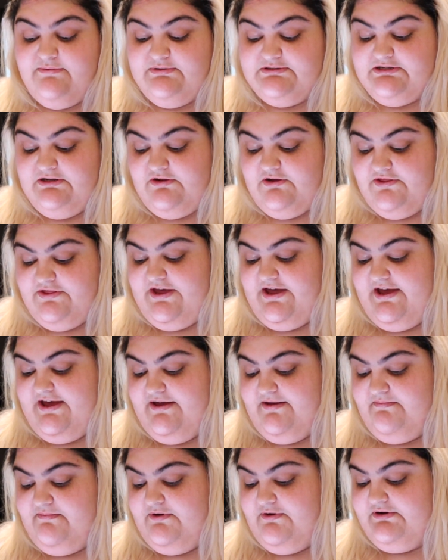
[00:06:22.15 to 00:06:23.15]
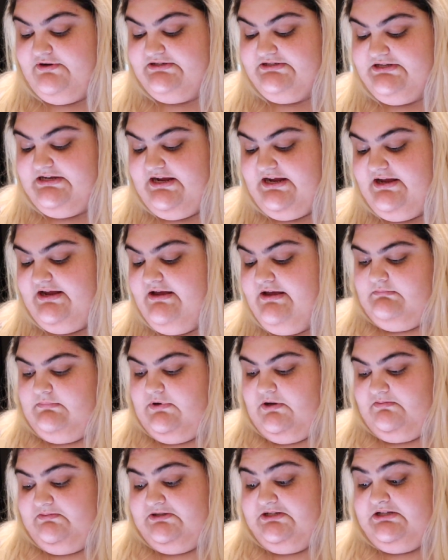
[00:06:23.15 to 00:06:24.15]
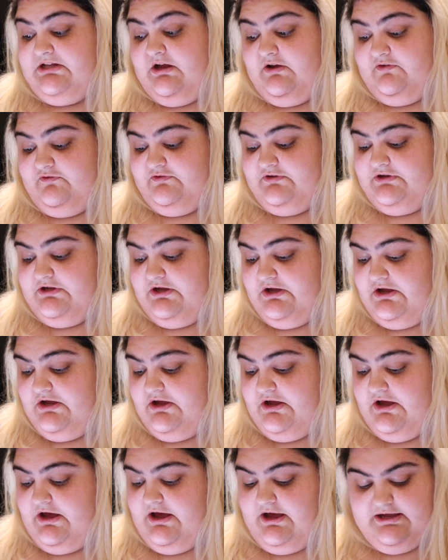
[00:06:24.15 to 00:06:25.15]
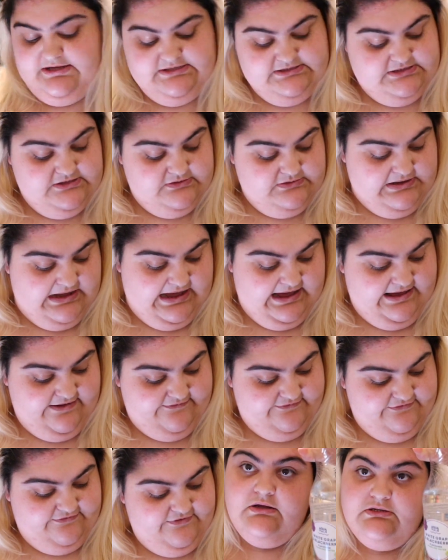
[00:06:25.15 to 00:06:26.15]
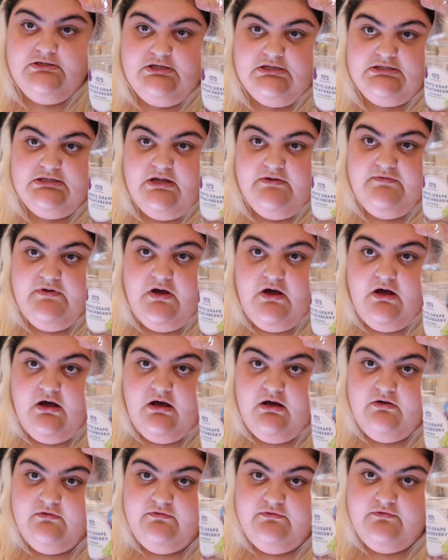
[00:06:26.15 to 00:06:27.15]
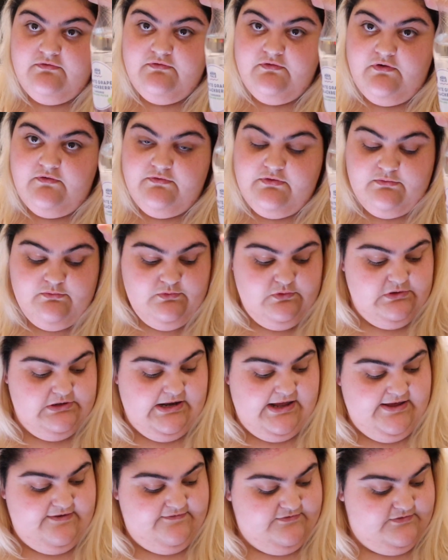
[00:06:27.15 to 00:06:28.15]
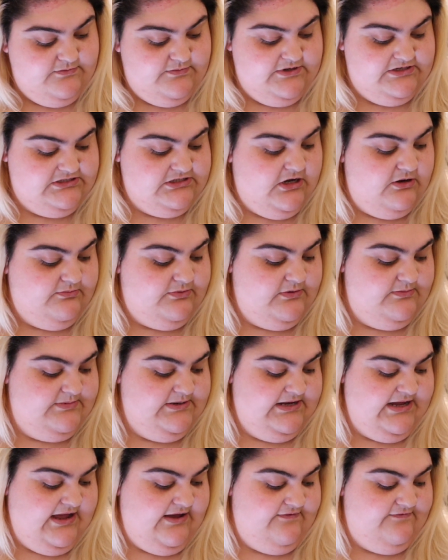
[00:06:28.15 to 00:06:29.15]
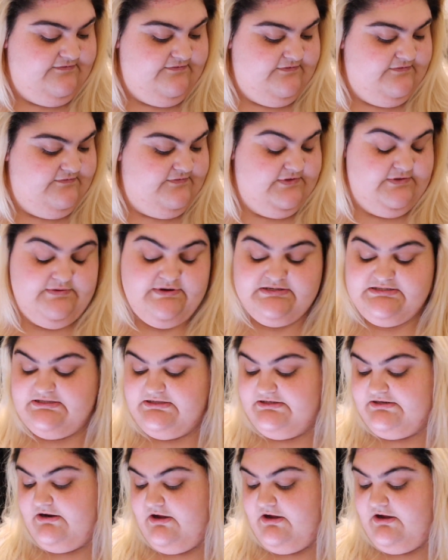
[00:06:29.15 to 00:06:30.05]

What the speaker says: was a lot there, but honestly, I'm stuffed. I still have just over half of the water left, which I'll probably have for the rest of the